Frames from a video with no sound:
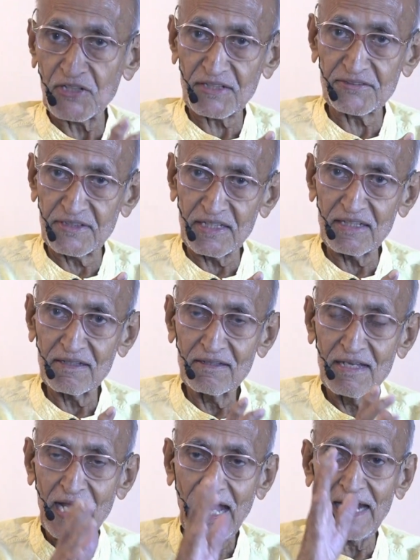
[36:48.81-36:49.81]

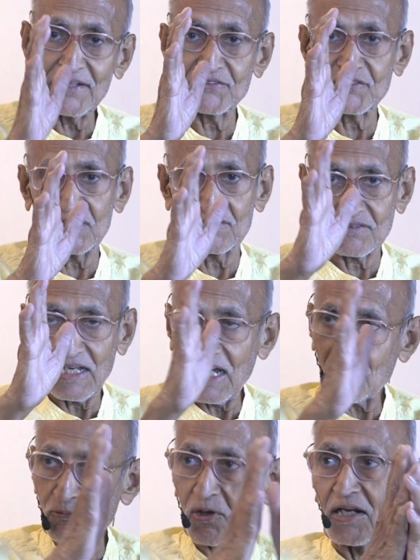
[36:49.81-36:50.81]
Shakti and
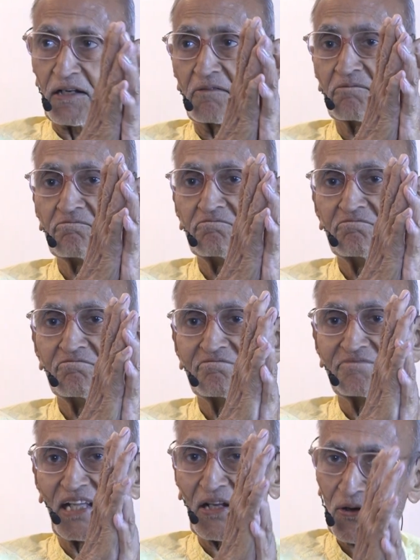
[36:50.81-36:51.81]
Chit are one.
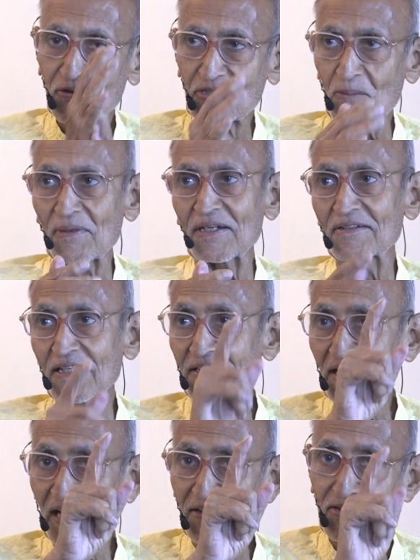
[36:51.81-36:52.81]
They are not
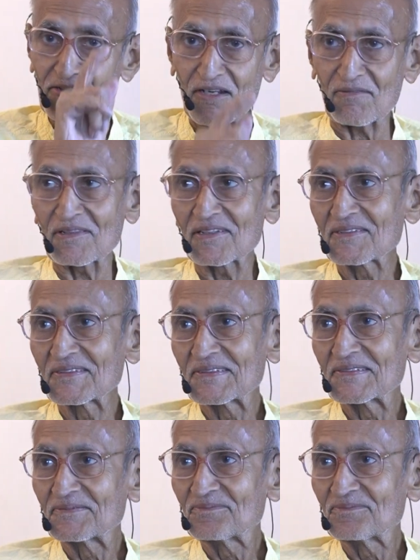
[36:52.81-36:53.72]
separate at the highest level.